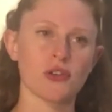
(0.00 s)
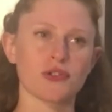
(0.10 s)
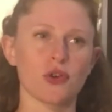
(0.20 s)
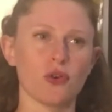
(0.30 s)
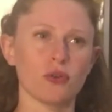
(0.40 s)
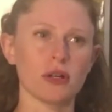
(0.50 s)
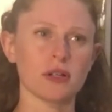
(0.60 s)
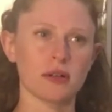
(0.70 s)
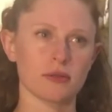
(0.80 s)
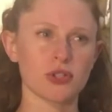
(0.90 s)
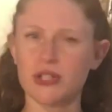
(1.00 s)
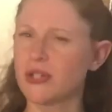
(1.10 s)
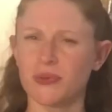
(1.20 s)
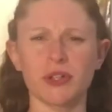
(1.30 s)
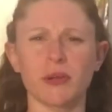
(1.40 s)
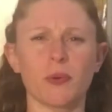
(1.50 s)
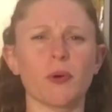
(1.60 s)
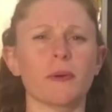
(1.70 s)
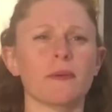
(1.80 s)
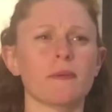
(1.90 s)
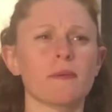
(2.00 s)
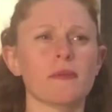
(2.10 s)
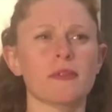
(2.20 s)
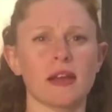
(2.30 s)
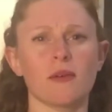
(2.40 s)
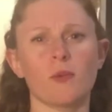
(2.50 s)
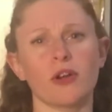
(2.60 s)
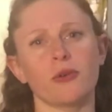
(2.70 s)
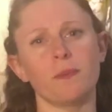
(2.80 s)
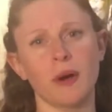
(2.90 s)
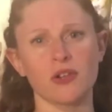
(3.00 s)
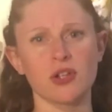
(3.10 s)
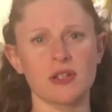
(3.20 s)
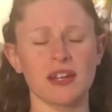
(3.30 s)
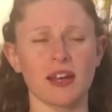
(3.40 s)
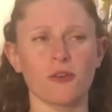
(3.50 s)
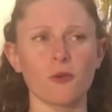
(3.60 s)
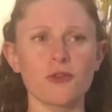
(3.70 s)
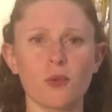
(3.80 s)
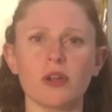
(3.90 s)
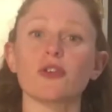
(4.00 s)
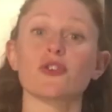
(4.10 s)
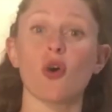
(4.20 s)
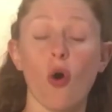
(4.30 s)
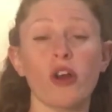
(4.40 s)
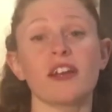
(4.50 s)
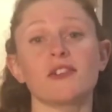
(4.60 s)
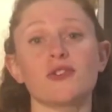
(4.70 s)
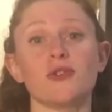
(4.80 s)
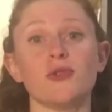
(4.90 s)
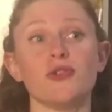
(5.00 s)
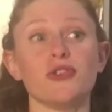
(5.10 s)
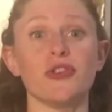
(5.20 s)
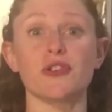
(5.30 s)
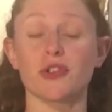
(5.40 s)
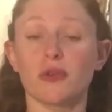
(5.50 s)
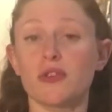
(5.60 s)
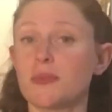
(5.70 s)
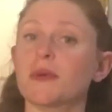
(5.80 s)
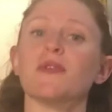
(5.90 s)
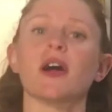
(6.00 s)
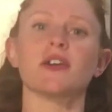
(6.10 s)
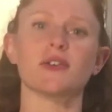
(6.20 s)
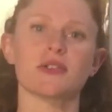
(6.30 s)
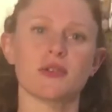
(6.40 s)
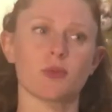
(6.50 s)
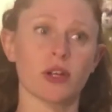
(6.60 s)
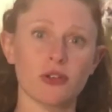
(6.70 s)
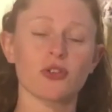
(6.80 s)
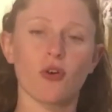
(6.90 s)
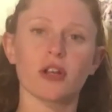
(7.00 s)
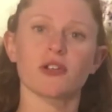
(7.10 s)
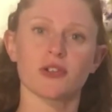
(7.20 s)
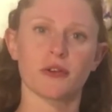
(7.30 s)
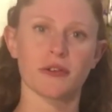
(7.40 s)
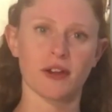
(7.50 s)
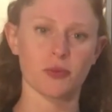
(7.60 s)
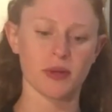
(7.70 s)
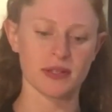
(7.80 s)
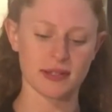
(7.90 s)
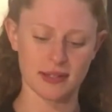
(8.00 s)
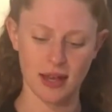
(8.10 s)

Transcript: So just a really important thing when you're budgeting, and also when you're talking to the service providers, when you're talking to your therapists,